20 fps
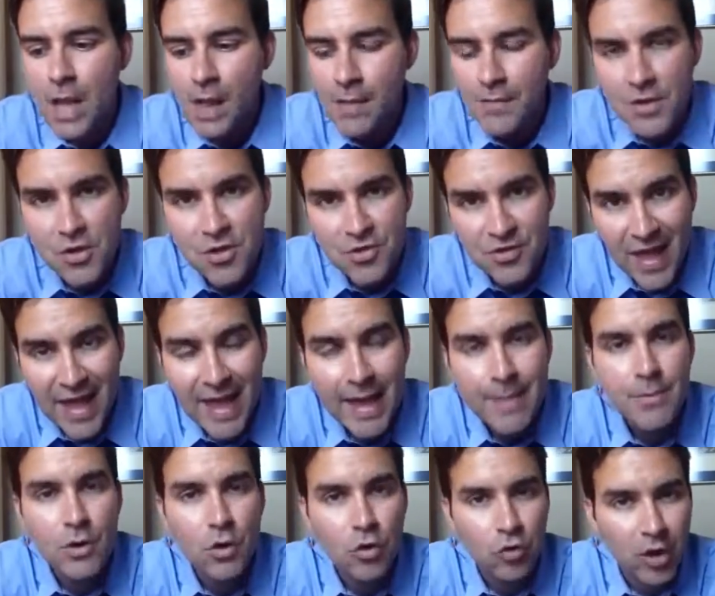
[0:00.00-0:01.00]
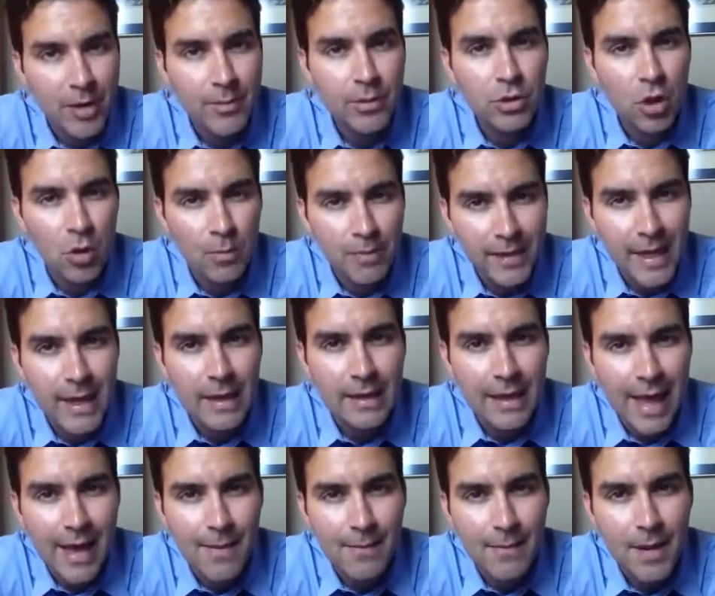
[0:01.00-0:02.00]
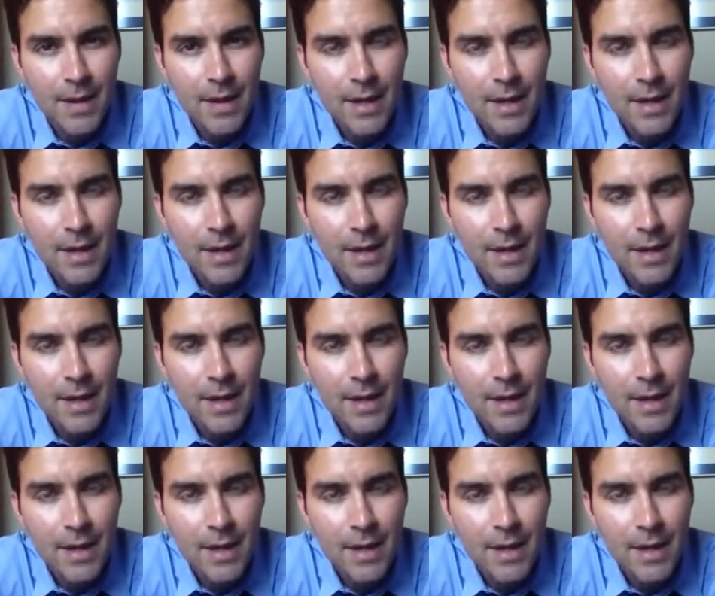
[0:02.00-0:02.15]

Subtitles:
The same criminal BLM